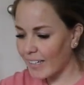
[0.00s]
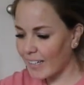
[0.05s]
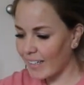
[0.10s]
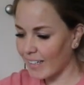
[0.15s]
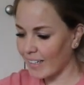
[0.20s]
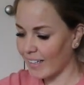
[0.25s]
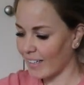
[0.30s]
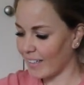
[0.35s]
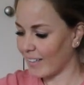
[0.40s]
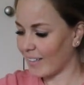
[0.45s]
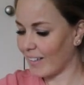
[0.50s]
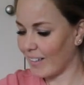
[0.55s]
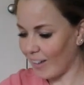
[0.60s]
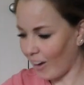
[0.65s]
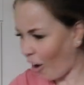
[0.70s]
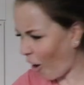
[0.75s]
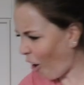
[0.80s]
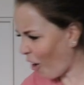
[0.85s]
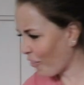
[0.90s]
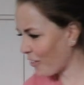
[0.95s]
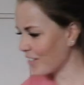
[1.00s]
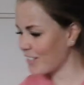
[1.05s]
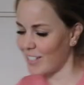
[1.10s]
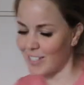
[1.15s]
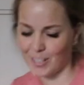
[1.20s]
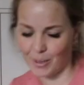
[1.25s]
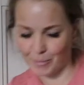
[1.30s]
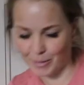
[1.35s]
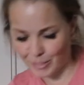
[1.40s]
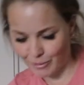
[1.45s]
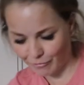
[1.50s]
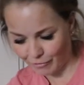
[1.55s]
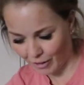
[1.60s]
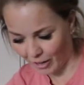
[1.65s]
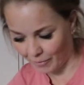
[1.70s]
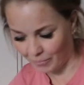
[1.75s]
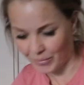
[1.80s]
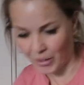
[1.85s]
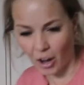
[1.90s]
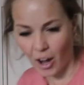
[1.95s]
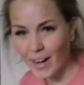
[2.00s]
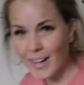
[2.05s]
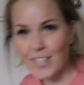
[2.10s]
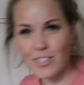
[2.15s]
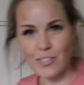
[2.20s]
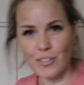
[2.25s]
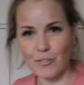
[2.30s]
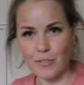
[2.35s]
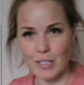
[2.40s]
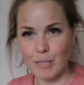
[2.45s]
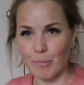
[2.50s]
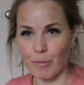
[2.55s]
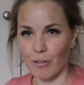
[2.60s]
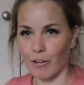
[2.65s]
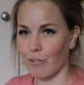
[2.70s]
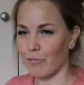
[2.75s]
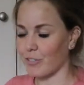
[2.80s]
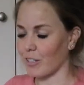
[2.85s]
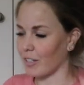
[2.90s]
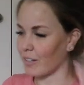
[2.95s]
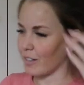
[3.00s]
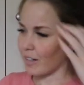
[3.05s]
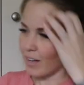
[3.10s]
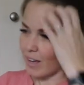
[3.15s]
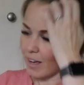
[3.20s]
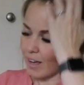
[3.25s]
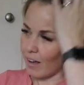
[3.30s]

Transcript: Oh, this is so much fun. I need to do this more often.